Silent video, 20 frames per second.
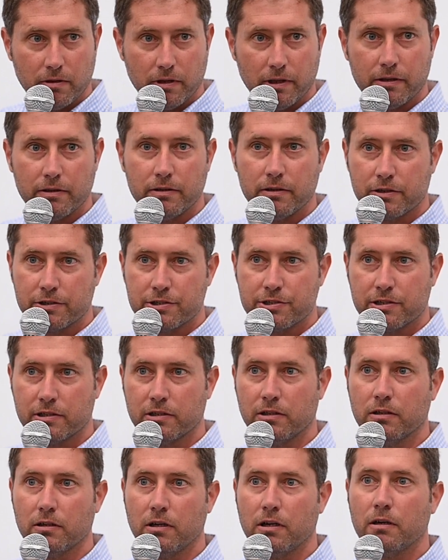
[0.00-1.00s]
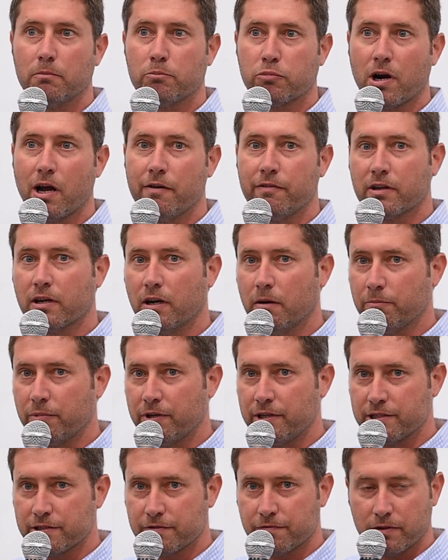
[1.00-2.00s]
and there are still private
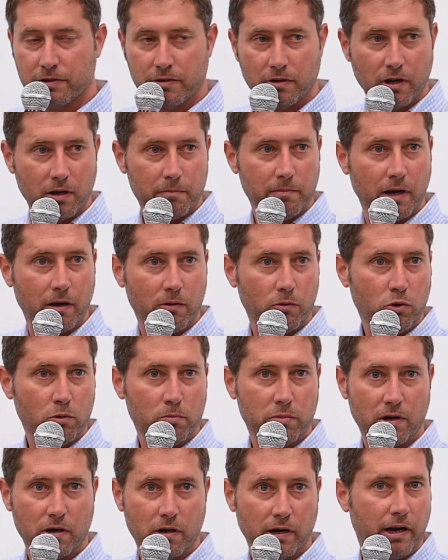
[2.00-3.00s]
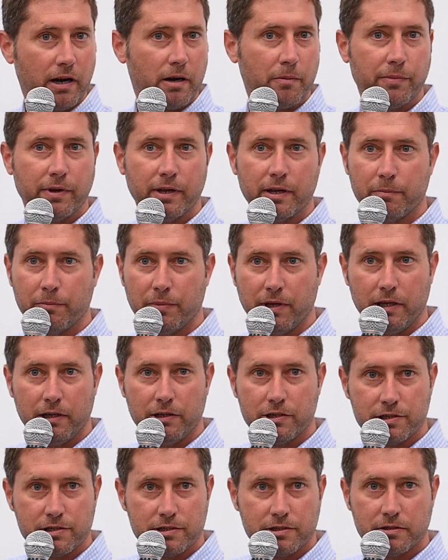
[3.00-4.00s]
companies. We're talking about Uber,
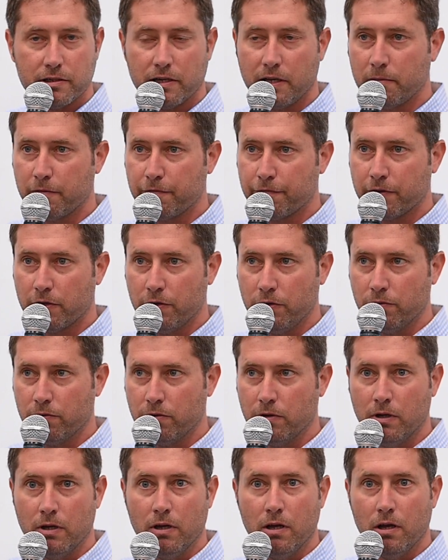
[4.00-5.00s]
Airbnb, just to name a few.